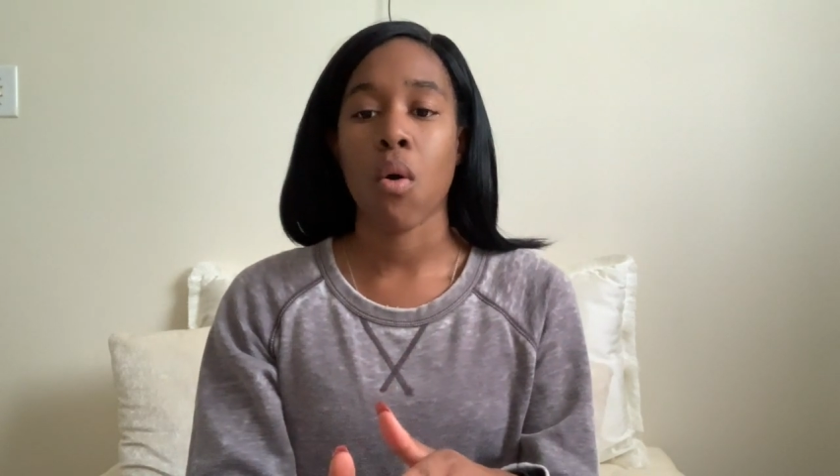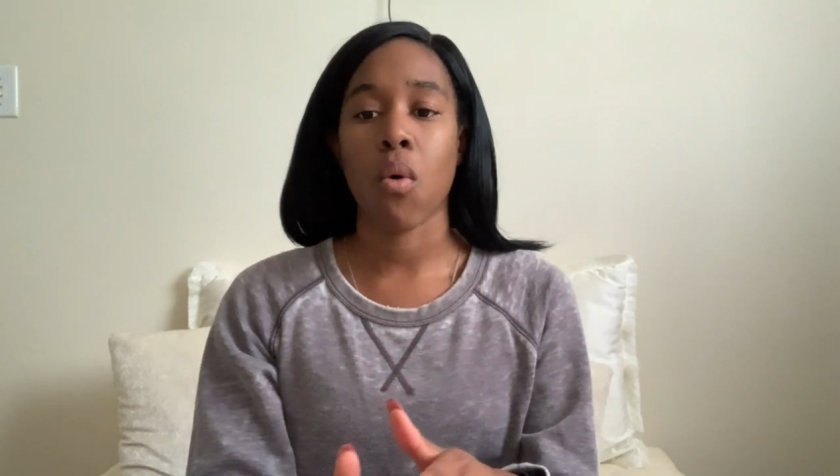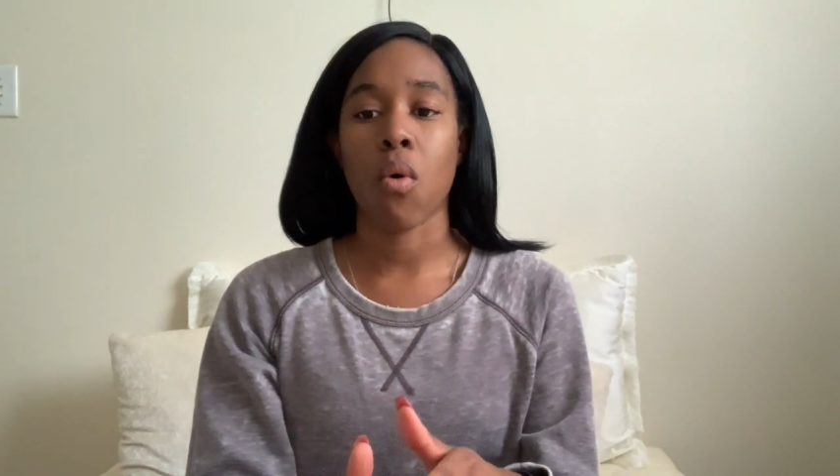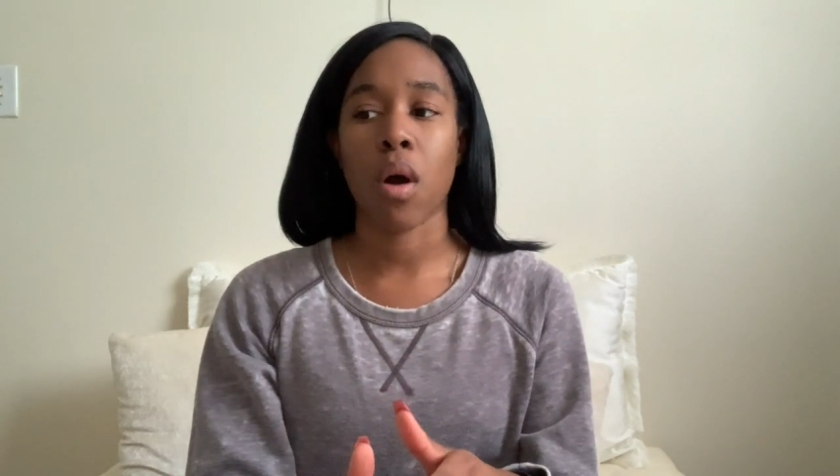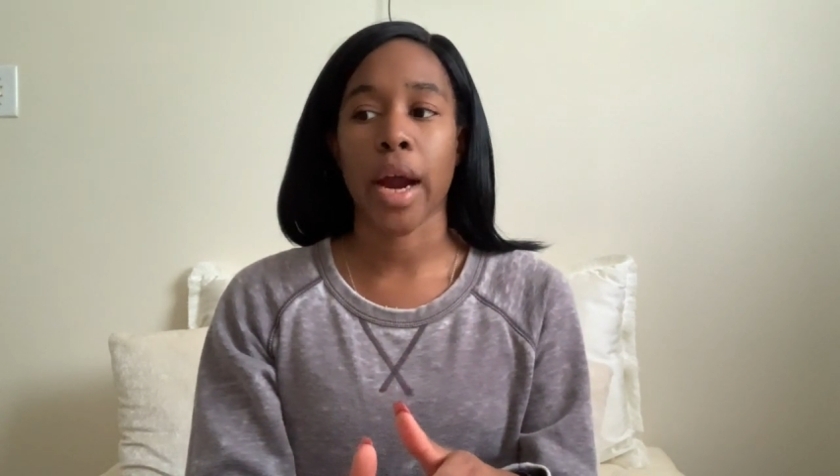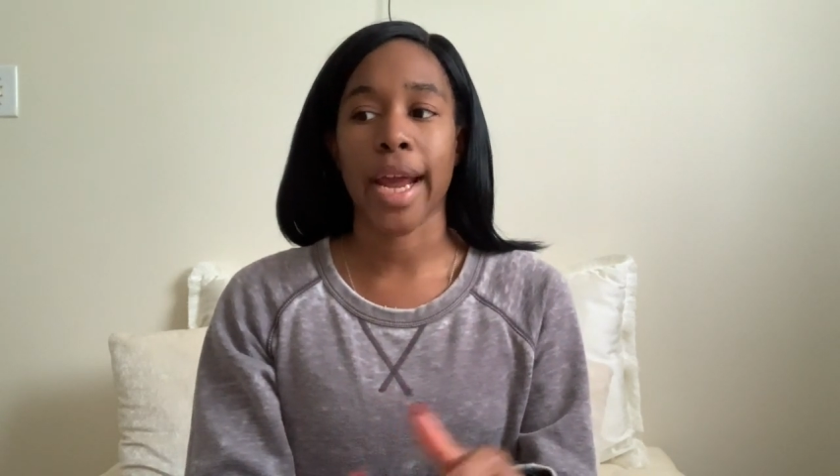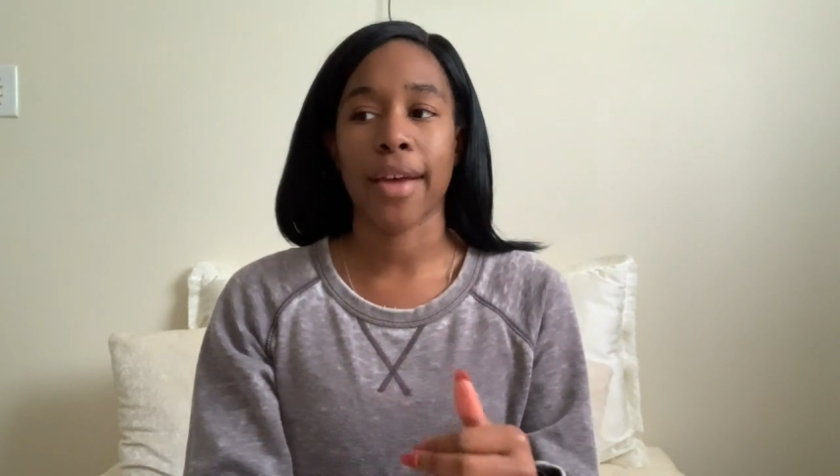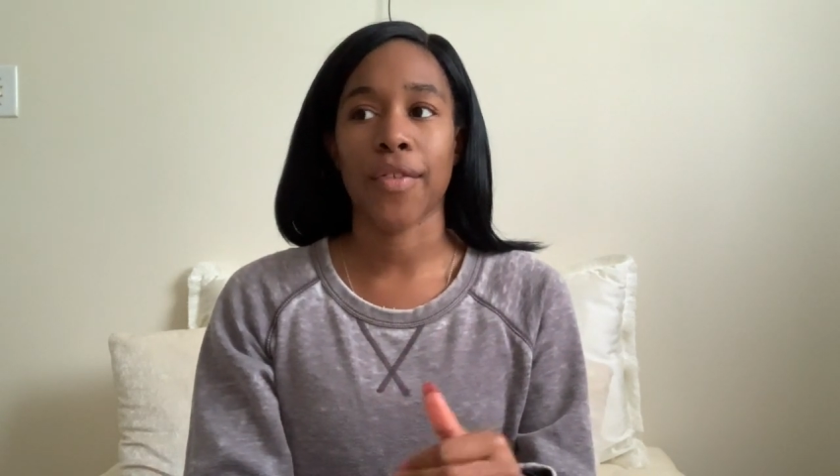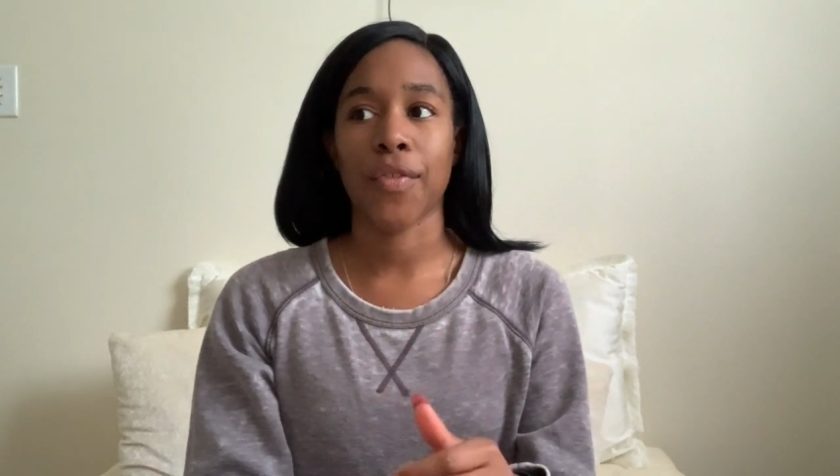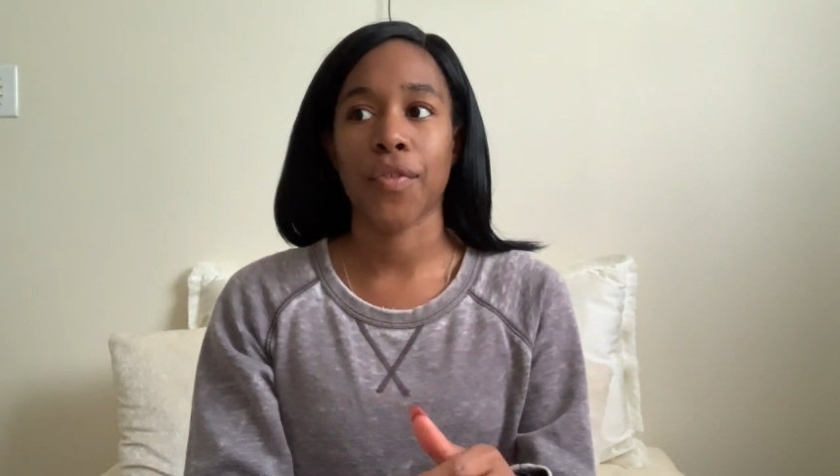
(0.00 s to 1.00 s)
or
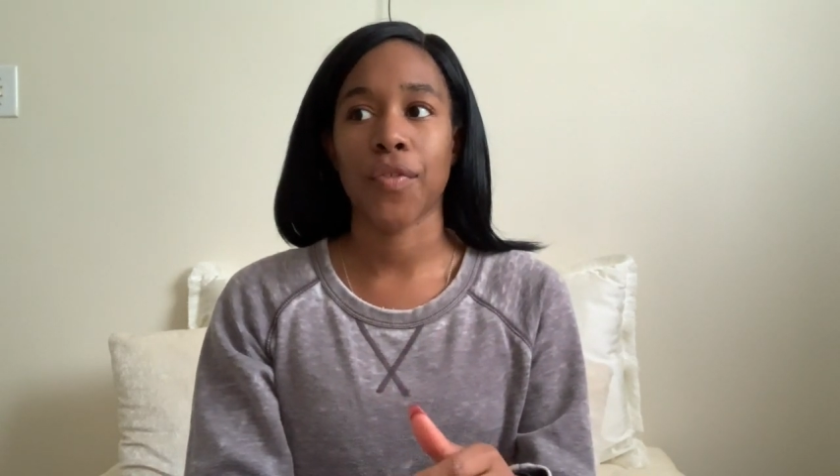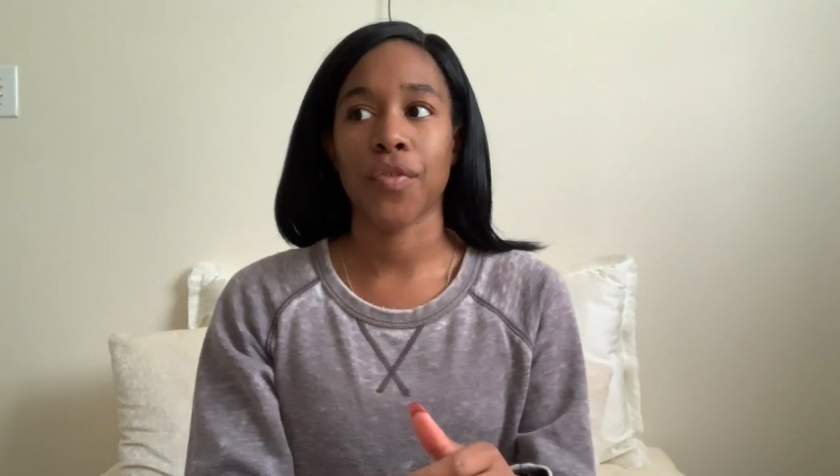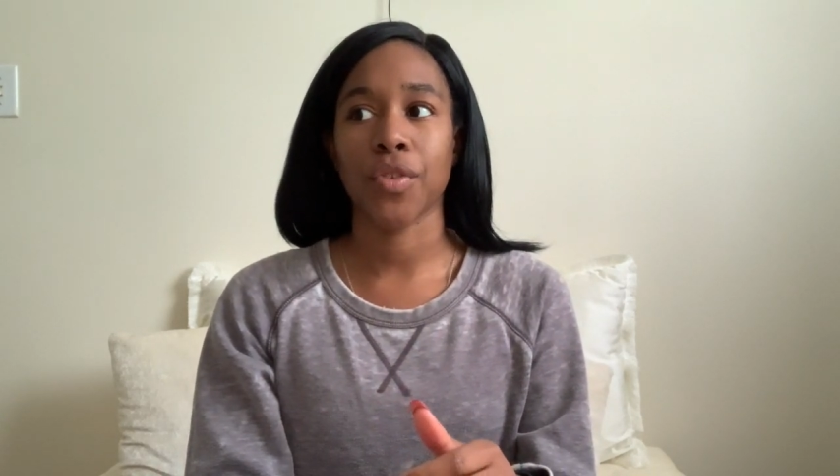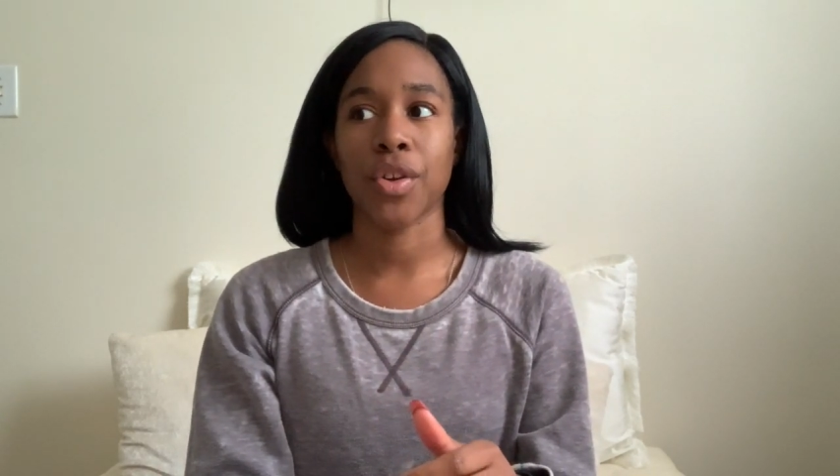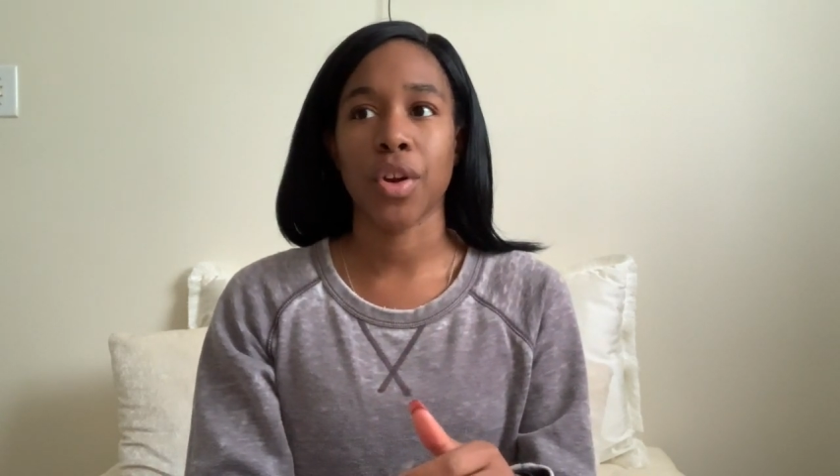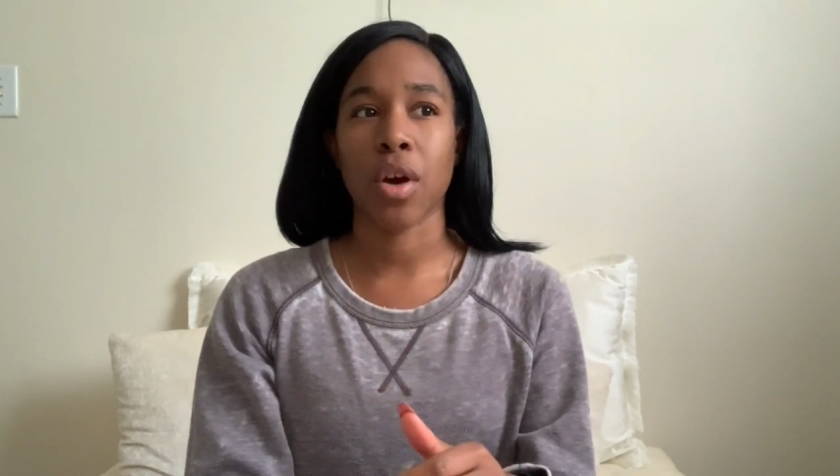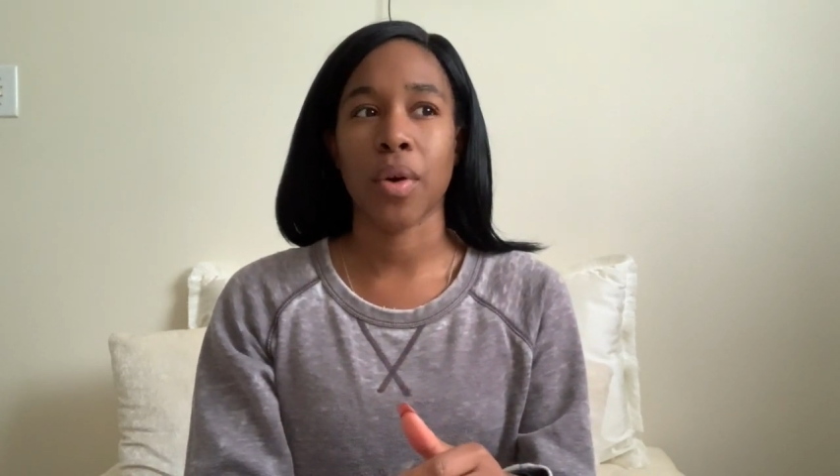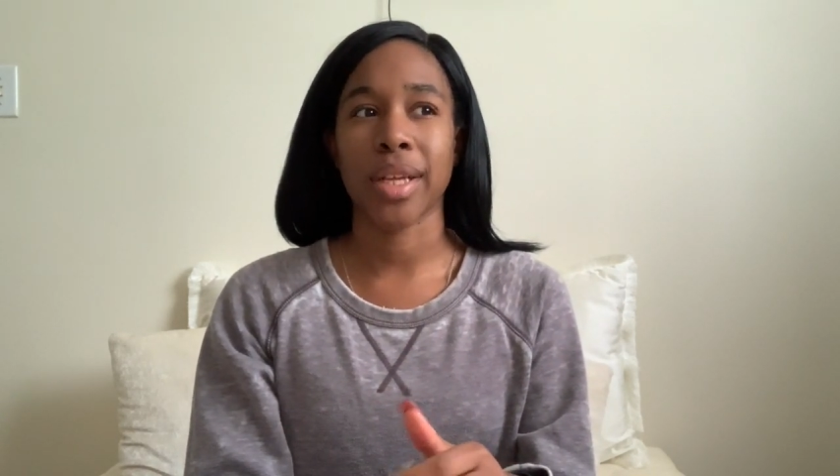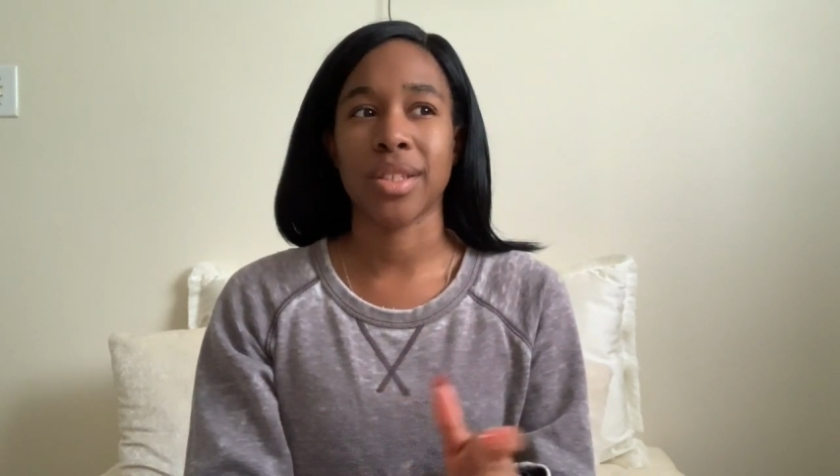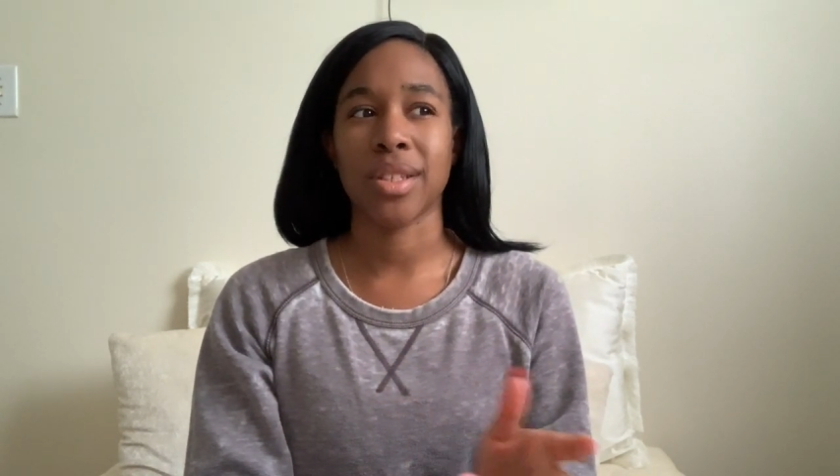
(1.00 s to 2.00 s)
if, you know,
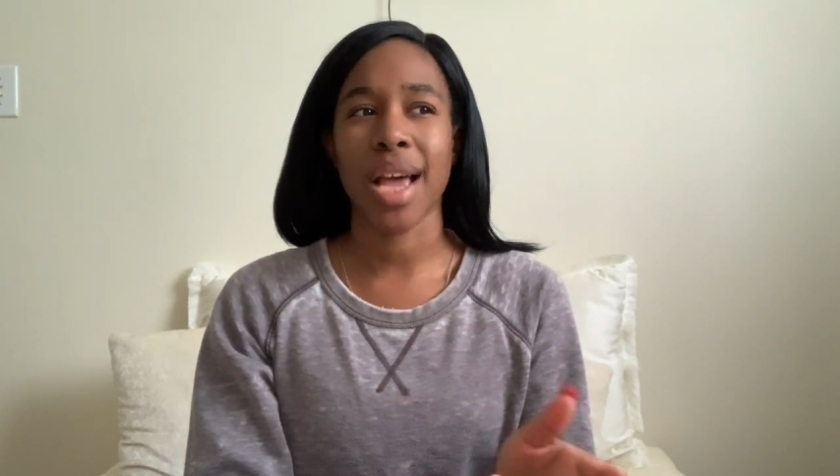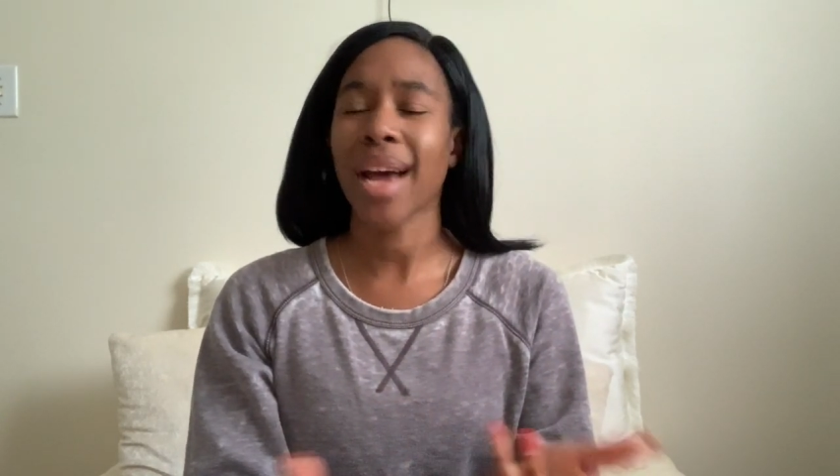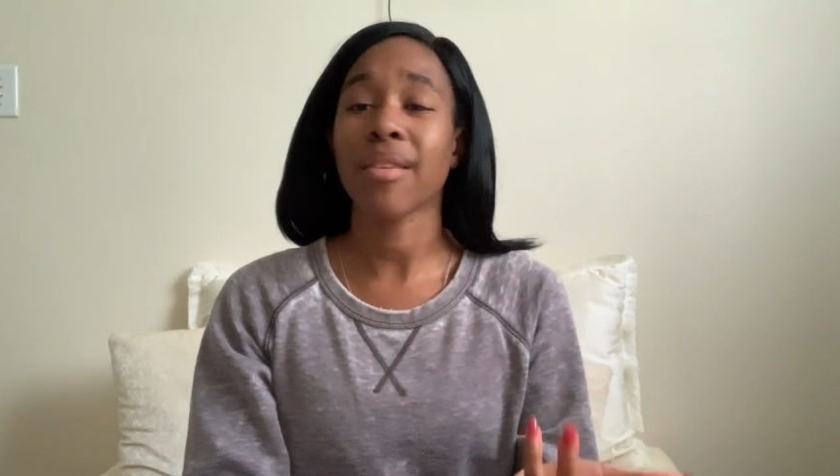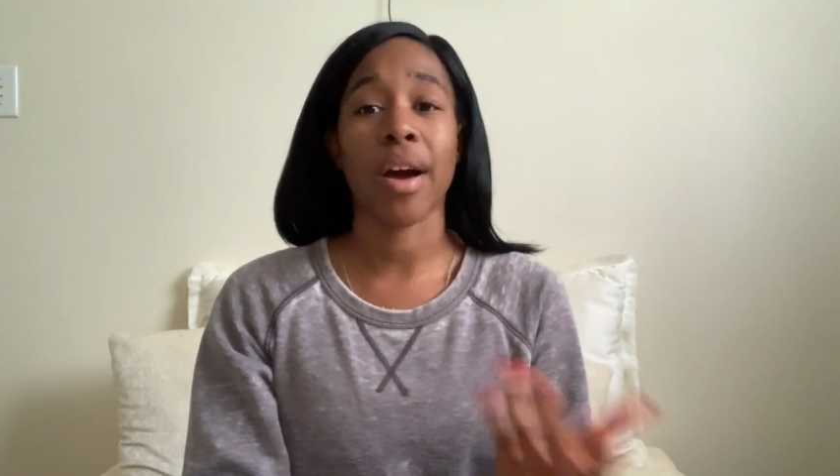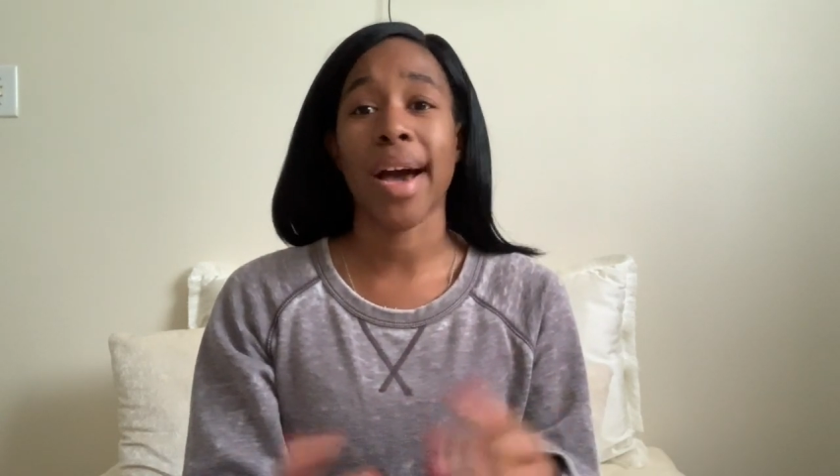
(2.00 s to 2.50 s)
I don't know.